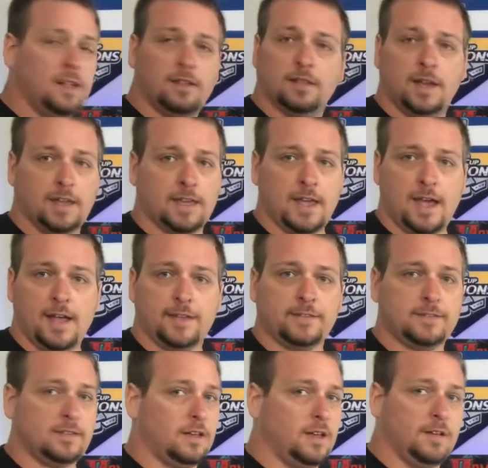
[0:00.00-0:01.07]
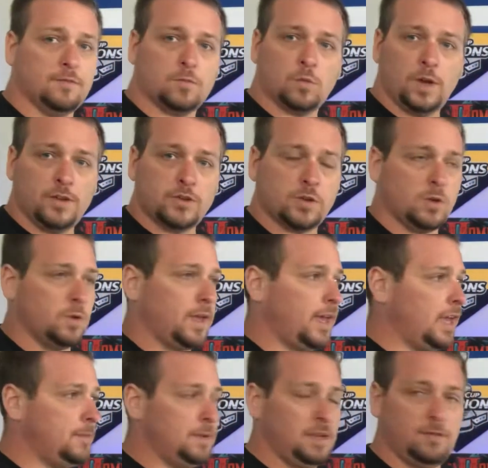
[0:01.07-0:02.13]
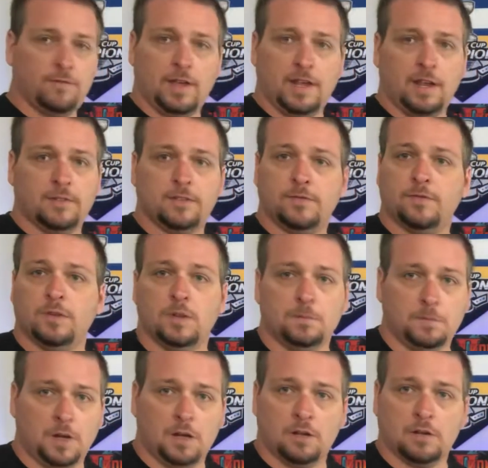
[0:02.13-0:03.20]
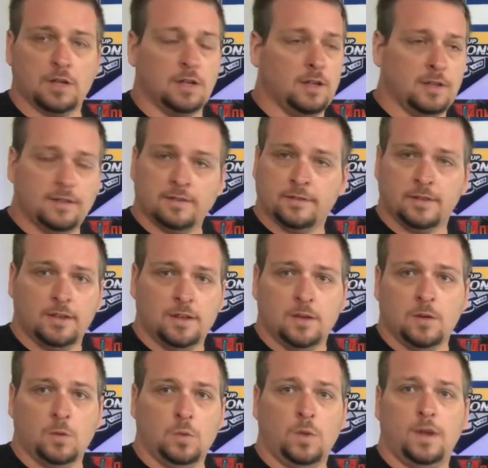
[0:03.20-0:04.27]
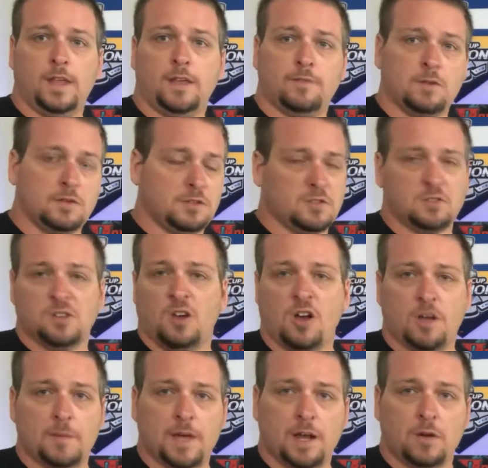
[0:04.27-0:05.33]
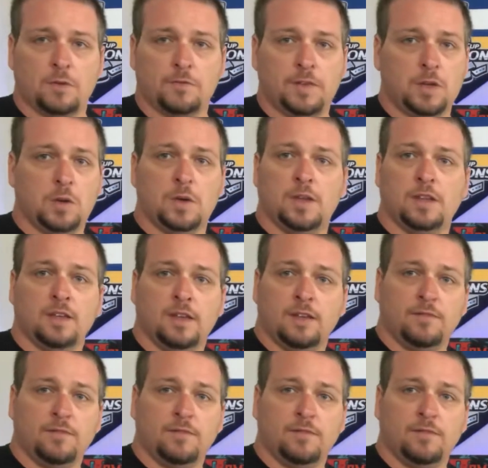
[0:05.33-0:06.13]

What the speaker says: A lot of guy stuff, retro gaming, fantasy football, guns, whatever. Just going to talk about it, review it.